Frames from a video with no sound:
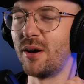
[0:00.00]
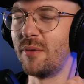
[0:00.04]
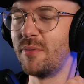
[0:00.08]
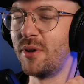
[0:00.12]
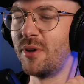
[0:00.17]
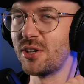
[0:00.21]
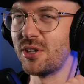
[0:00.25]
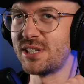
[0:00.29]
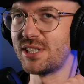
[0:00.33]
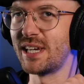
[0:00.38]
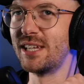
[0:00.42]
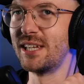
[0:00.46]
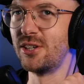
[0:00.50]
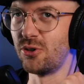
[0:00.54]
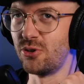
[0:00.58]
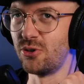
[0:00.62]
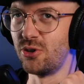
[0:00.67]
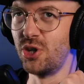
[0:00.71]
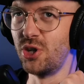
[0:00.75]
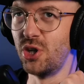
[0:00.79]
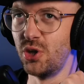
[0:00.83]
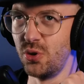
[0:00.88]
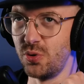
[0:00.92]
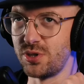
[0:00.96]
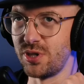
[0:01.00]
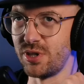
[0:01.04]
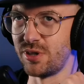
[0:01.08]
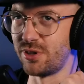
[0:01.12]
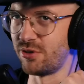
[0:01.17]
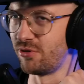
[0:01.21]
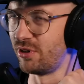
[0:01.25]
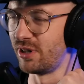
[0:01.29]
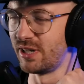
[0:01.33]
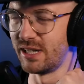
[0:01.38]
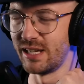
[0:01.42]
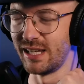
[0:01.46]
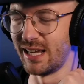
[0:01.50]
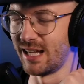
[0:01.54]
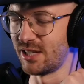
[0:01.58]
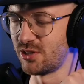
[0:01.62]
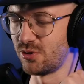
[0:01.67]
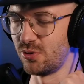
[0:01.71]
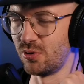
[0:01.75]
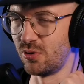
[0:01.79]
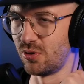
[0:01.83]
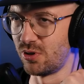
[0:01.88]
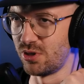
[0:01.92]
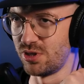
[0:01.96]
not saying you're new to 3D at
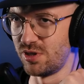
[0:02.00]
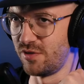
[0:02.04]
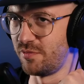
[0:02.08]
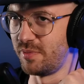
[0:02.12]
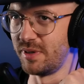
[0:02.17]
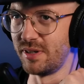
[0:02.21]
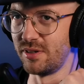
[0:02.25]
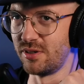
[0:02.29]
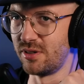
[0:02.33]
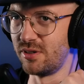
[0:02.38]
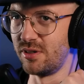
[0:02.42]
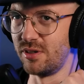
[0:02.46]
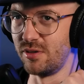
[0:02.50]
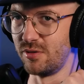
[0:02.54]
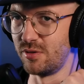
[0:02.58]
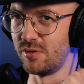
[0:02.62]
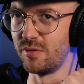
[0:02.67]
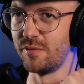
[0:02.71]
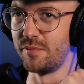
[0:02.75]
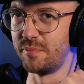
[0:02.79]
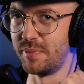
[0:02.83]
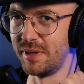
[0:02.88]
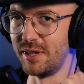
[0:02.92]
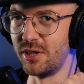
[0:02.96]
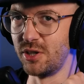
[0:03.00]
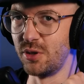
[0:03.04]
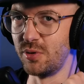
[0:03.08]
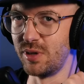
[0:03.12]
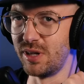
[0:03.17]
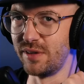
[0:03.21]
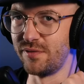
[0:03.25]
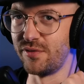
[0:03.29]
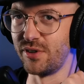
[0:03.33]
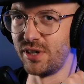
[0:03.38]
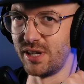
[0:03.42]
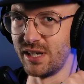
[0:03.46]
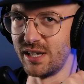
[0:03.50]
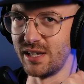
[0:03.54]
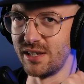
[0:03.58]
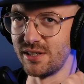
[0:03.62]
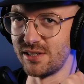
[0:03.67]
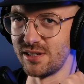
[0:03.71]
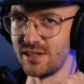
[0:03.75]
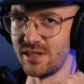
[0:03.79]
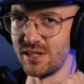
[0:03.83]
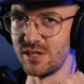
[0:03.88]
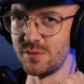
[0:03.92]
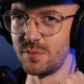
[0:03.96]
all because you've been doing it for years
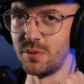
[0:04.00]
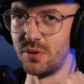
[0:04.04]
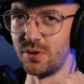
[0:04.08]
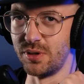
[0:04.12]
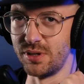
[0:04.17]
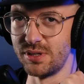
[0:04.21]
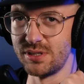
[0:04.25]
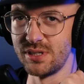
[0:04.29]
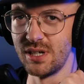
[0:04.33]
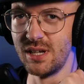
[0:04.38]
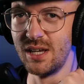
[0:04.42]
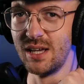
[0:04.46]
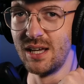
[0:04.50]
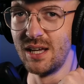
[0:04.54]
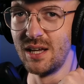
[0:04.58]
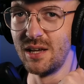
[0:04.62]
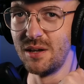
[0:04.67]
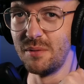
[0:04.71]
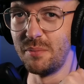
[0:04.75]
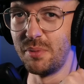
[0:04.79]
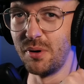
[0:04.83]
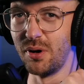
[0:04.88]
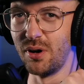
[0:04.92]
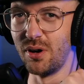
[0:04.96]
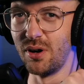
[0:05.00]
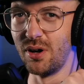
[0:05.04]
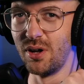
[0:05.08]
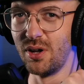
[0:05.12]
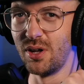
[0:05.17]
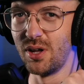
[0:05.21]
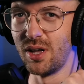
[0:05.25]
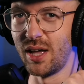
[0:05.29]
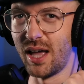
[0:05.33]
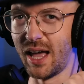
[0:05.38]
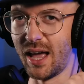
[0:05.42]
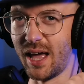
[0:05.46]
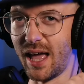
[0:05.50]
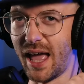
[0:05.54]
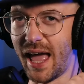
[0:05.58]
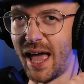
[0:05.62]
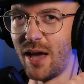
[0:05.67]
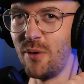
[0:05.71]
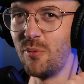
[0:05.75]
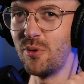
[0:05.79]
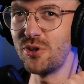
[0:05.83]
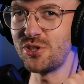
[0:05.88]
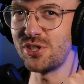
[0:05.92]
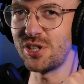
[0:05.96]
at this point. But how
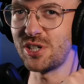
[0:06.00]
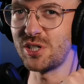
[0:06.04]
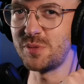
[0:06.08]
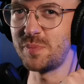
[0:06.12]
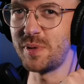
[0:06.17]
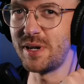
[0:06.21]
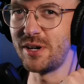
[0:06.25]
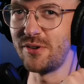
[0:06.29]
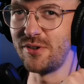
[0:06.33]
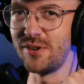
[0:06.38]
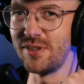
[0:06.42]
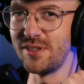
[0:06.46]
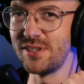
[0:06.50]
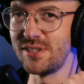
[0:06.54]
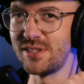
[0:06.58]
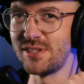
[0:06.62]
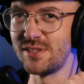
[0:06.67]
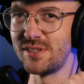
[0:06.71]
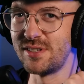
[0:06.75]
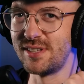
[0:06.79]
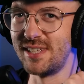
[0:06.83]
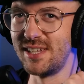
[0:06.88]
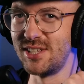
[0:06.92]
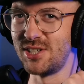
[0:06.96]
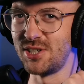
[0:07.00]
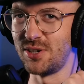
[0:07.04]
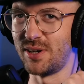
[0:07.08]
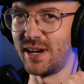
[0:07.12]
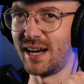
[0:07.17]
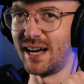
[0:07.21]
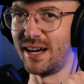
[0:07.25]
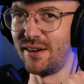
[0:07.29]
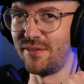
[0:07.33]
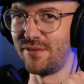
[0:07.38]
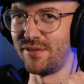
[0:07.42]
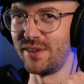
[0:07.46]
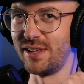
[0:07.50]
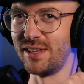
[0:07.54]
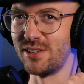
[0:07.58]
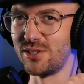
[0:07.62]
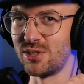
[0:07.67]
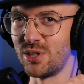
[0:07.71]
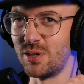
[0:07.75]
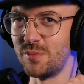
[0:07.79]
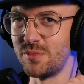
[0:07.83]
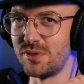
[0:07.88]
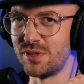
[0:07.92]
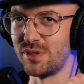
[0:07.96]
much experience did you have in
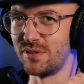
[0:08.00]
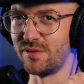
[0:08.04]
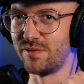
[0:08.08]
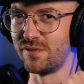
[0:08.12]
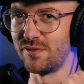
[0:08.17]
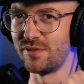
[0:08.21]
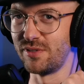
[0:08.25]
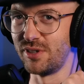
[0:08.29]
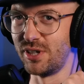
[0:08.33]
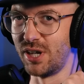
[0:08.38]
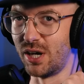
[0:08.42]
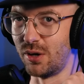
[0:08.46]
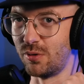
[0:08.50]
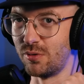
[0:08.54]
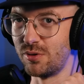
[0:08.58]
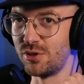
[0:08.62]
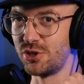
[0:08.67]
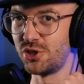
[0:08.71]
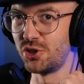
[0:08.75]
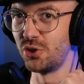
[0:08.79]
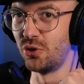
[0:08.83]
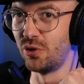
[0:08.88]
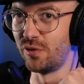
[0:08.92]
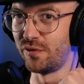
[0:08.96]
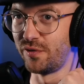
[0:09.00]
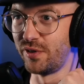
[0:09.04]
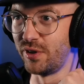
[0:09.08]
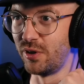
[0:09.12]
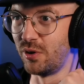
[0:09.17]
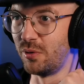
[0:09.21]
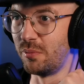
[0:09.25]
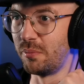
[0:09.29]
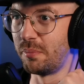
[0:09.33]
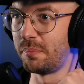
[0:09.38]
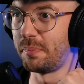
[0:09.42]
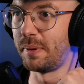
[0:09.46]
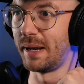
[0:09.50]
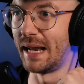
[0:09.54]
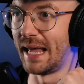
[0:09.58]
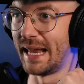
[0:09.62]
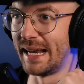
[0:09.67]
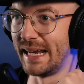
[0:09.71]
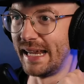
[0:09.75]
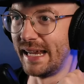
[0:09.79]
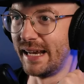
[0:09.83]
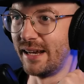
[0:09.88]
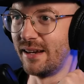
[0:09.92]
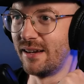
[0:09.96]
terms of, short film
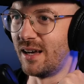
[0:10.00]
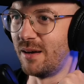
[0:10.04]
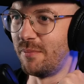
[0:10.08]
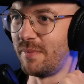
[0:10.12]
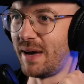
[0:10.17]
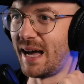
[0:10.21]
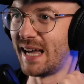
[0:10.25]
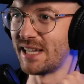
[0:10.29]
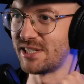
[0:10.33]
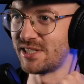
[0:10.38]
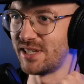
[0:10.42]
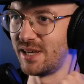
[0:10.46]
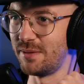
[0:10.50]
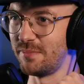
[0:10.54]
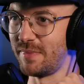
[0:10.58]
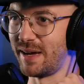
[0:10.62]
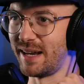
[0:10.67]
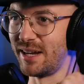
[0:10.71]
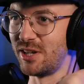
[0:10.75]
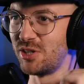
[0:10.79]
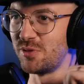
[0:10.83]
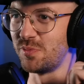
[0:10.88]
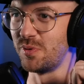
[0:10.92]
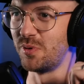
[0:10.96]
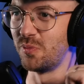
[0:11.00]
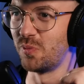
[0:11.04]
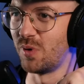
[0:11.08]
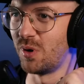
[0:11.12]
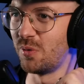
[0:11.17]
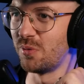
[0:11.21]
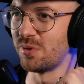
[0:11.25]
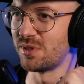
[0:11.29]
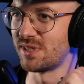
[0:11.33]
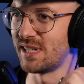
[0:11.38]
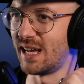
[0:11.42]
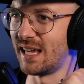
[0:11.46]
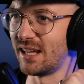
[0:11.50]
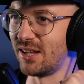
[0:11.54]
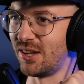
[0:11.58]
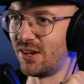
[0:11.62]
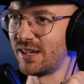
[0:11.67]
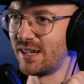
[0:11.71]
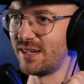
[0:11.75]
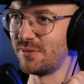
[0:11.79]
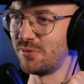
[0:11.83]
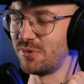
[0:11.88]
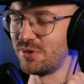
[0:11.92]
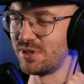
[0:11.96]
planning, asset management? What was that
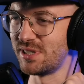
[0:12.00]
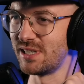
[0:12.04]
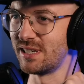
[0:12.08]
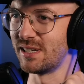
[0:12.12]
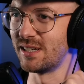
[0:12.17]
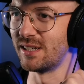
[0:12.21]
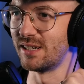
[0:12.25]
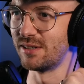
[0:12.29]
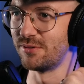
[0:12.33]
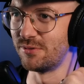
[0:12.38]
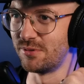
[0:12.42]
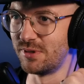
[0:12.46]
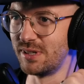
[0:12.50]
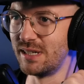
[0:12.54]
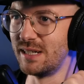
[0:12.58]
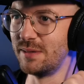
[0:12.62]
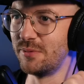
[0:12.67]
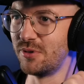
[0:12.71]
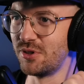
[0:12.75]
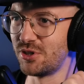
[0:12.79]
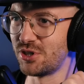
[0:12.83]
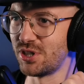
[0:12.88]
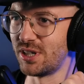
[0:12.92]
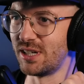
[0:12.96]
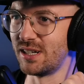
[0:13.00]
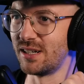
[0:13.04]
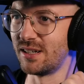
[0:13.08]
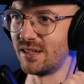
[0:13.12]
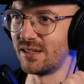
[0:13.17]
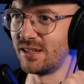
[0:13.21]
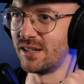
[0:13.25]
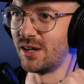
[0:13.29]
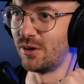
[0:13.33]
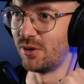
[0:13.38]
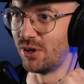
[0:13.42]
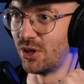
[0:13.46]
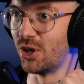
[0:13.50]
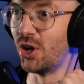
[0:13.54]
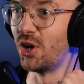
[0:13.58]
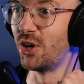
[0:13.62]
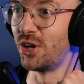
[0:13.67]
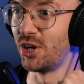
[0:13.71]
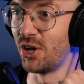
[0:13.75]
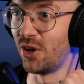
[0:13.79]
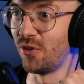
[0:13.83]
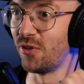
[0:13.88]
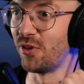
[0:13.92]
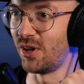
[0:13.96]
like? Was it really much
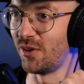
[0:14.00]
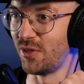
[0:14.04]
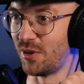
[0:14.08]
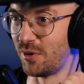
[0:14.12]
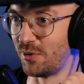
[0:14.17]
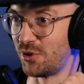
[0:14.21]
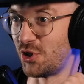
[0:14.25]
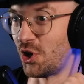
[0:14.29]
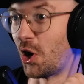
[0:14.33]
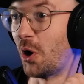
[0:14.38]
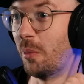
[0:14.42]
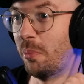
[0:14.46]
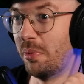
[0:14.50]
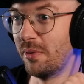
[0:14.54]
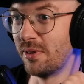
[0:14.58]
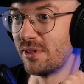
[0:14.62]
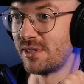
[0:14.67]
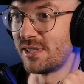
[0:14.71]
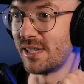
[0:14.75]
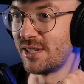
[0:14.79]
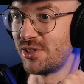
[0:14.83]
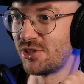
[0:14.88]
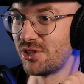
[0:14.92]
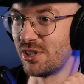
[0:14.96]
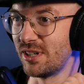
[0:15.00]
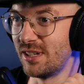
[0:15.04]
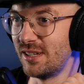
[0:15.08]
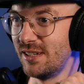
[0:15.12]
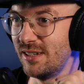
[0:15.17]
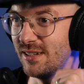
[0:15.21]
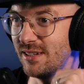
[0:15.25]
learning on the job, essentially?